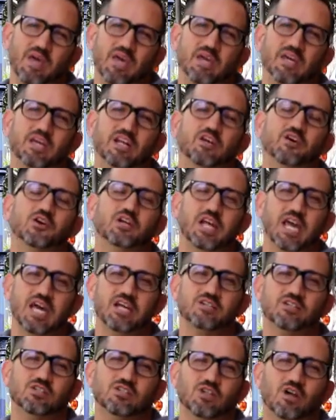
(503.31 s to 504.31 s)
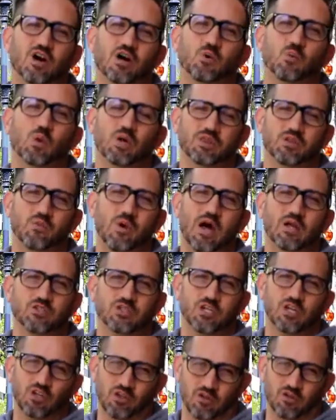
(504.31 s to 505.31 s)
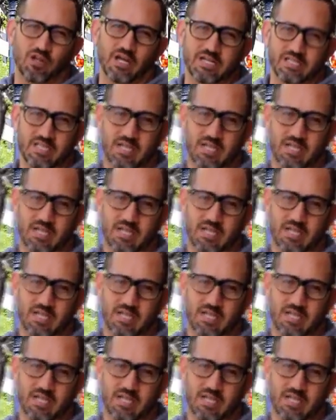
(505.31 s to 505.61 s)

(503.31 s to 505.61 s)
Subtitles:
and get a good handle on what the route's going to look like